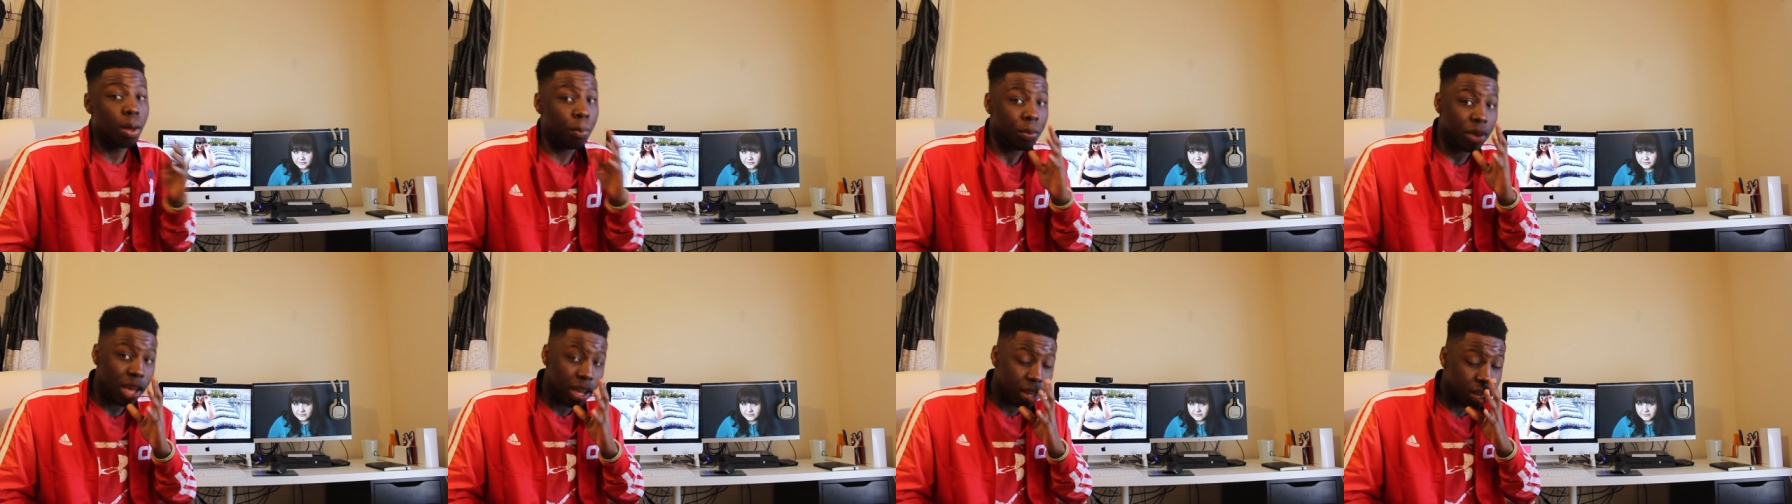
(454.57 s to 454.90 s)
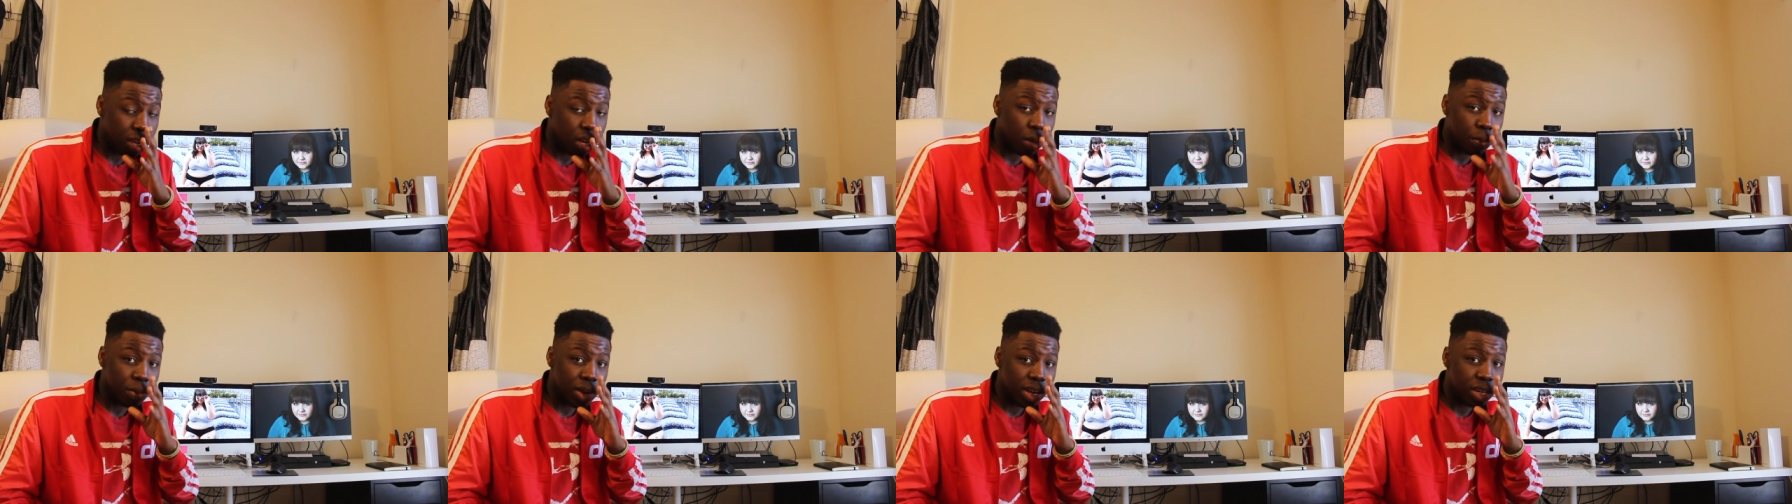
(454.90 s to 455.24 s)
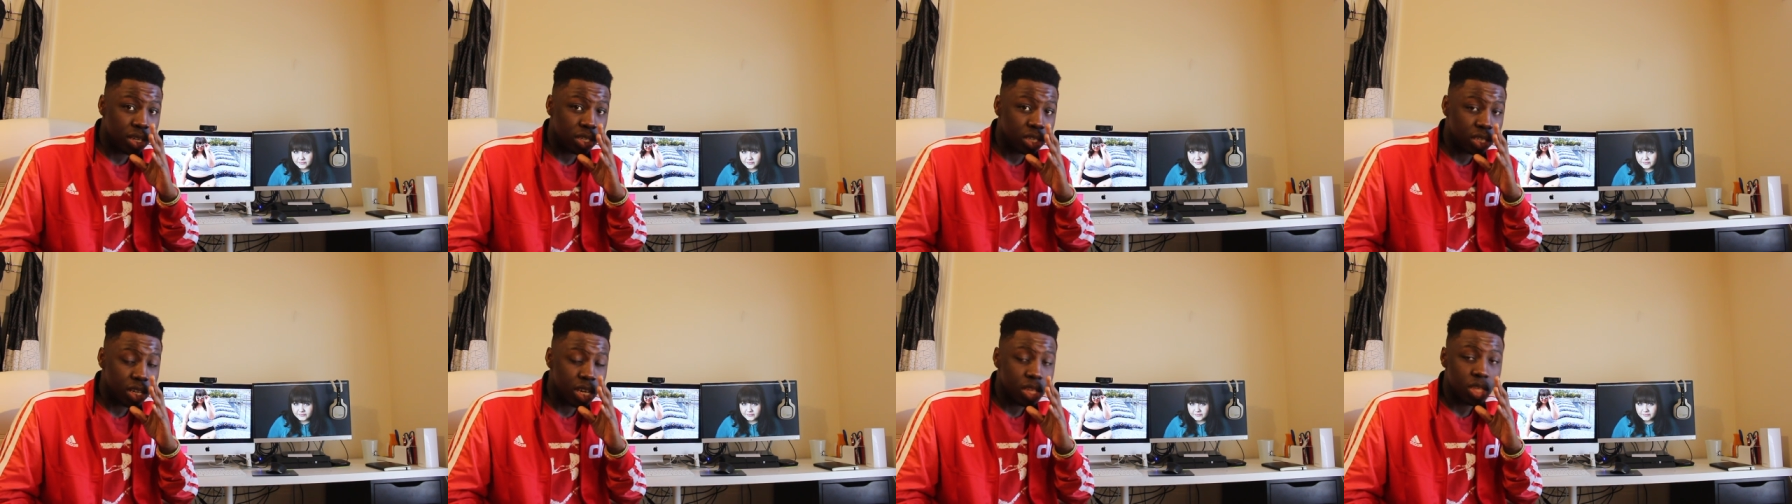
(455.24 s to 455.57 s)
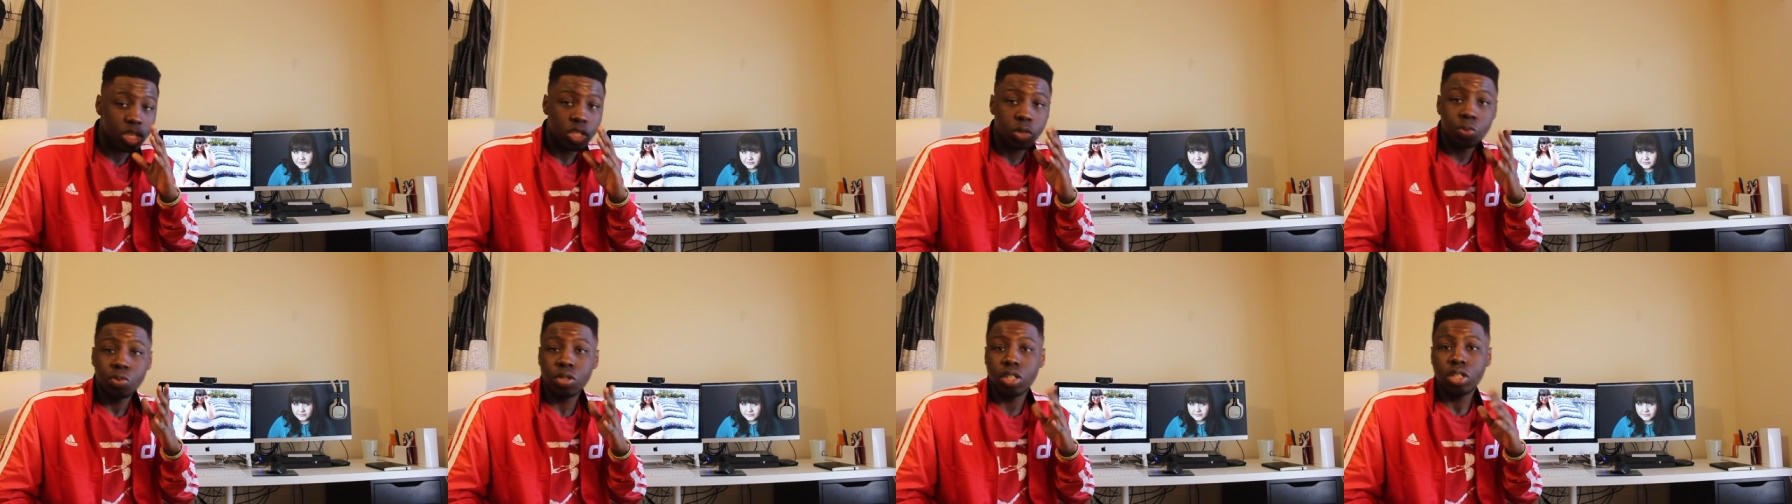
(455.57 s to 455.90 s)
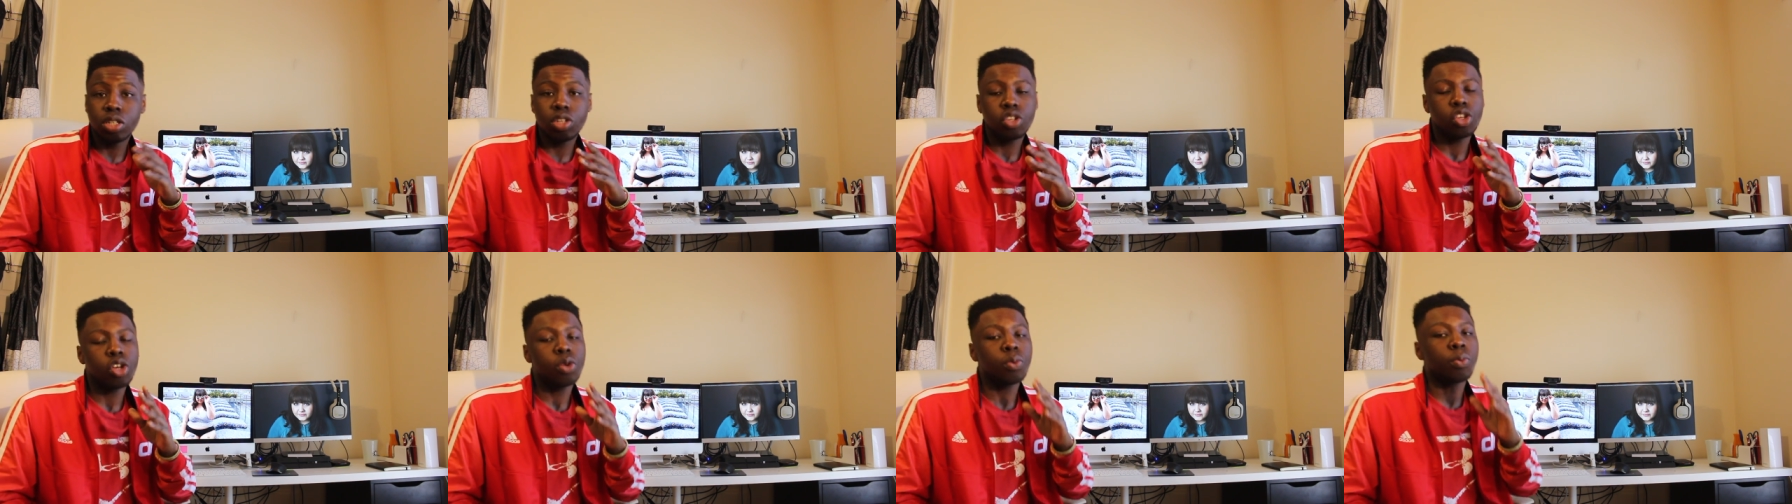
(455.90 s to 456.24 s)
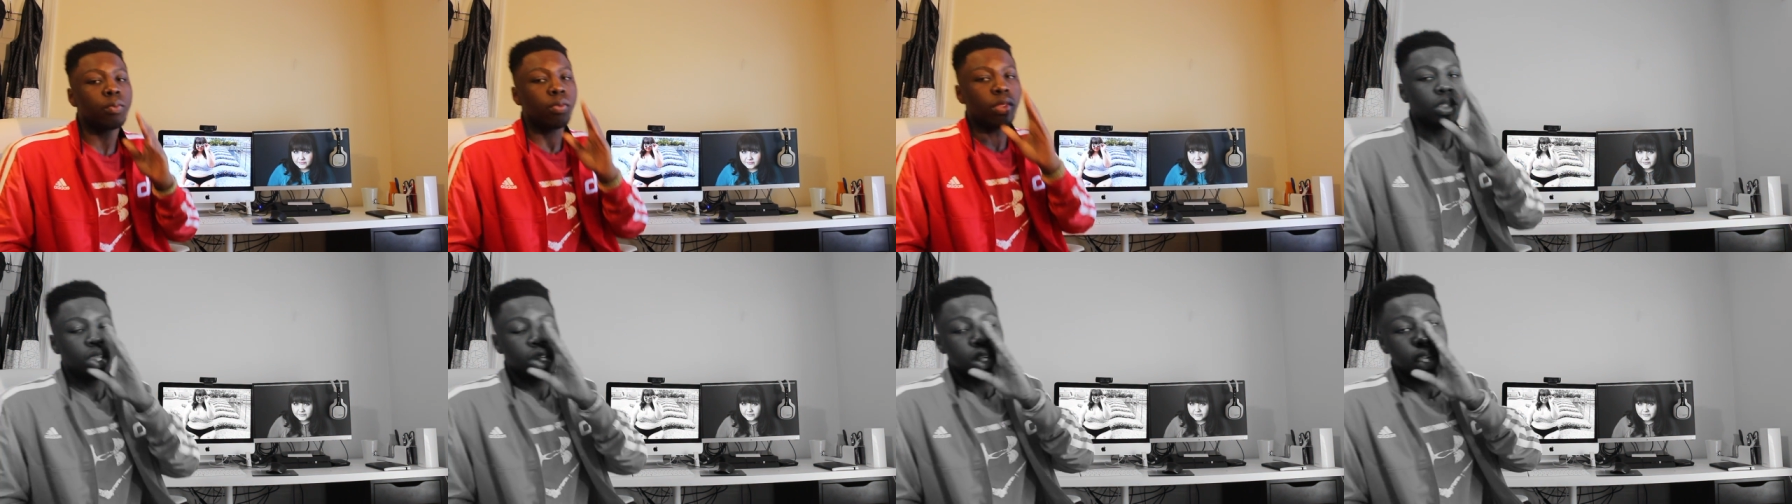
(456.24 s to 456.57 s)
I'm not getting paid to say this, but,
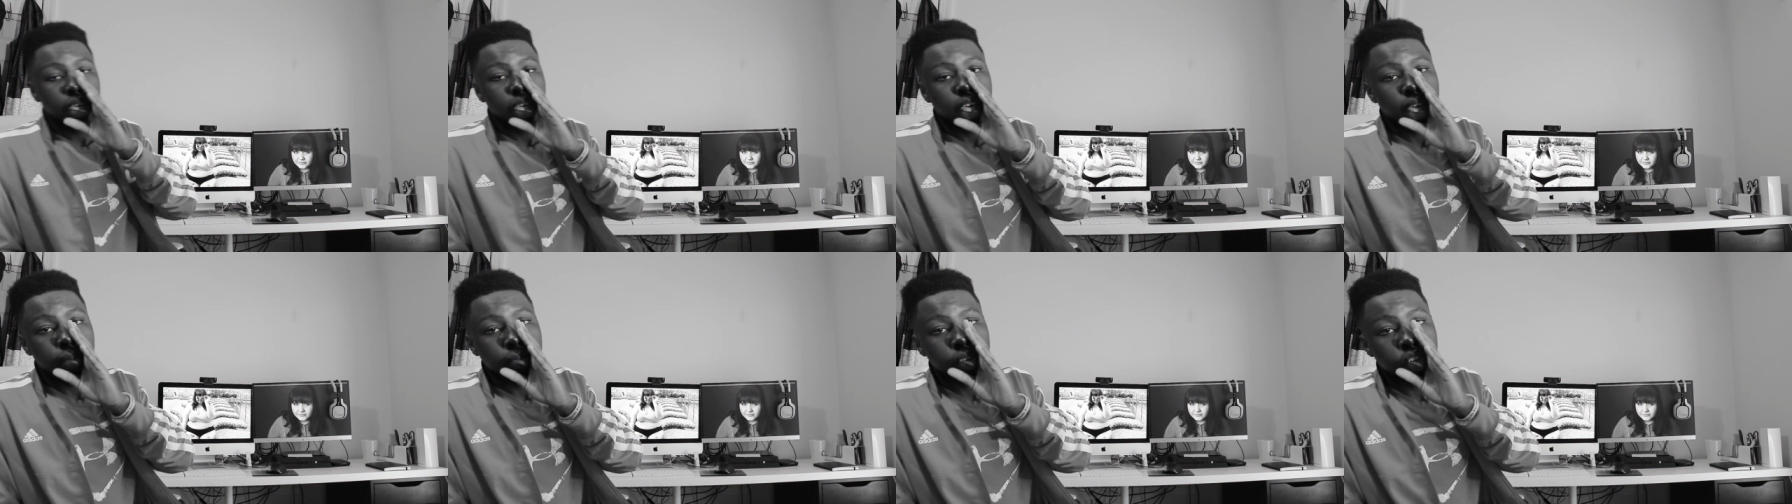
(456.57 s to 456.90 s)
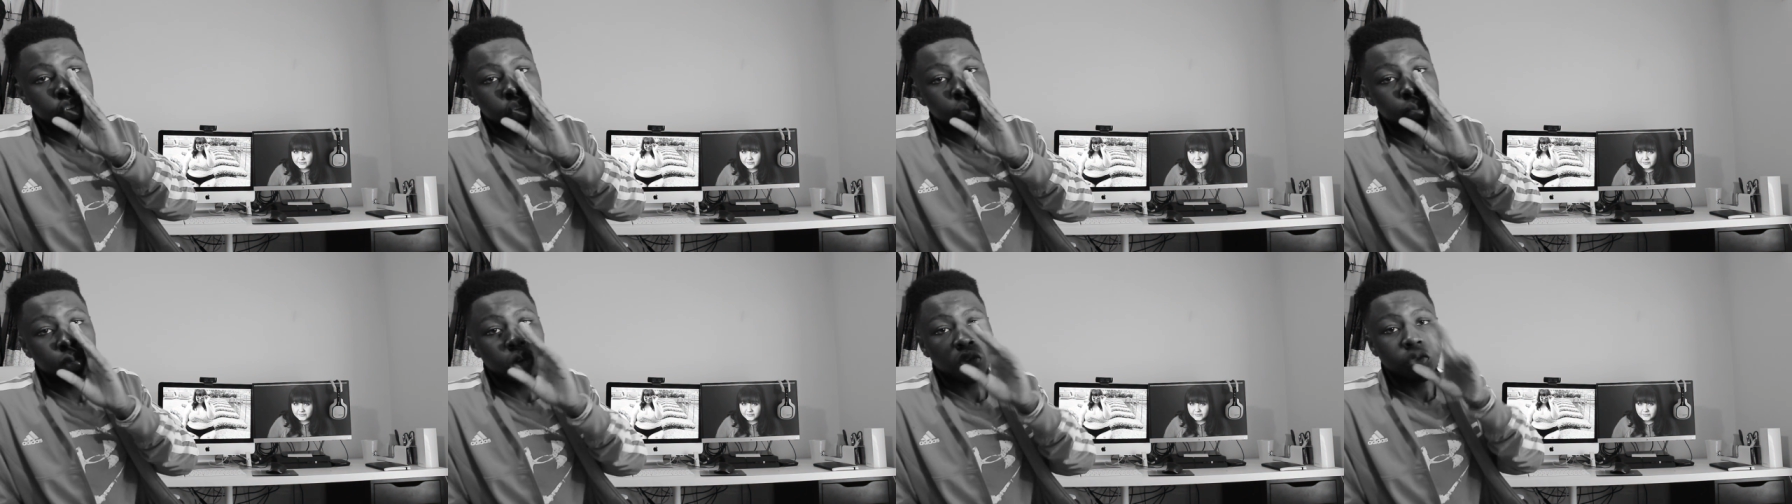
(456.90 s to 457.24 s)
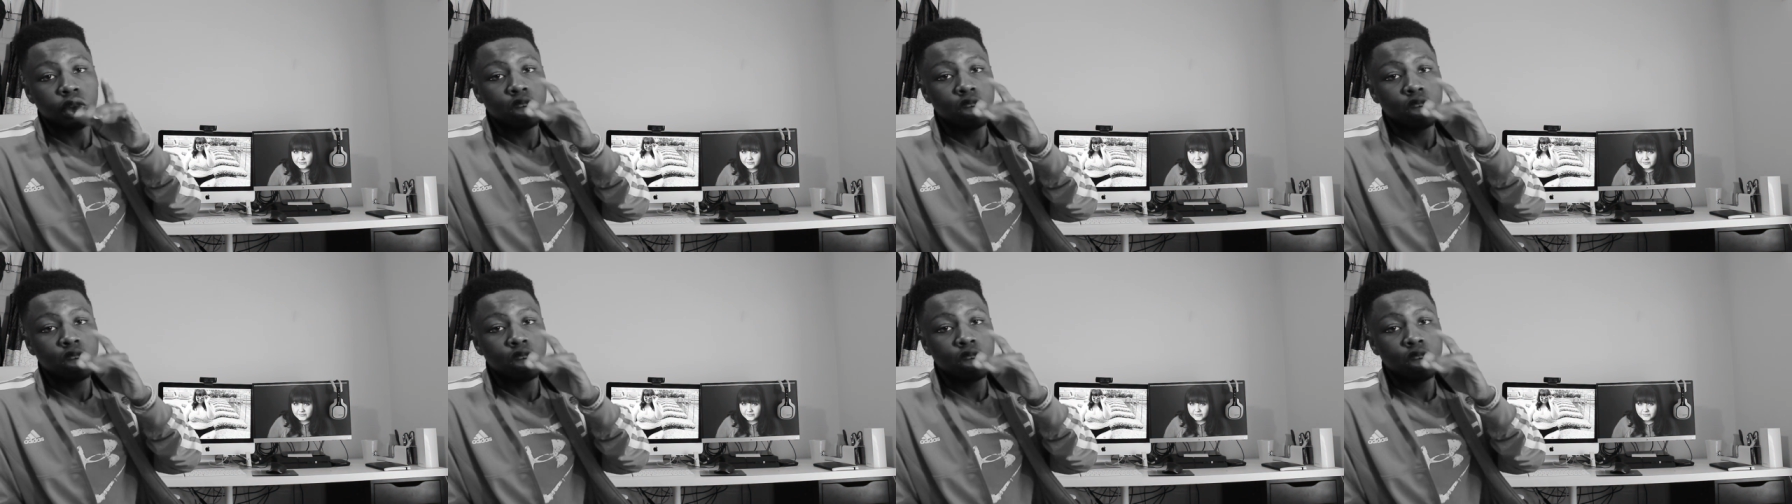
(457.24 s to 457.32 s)
Amy Schumer,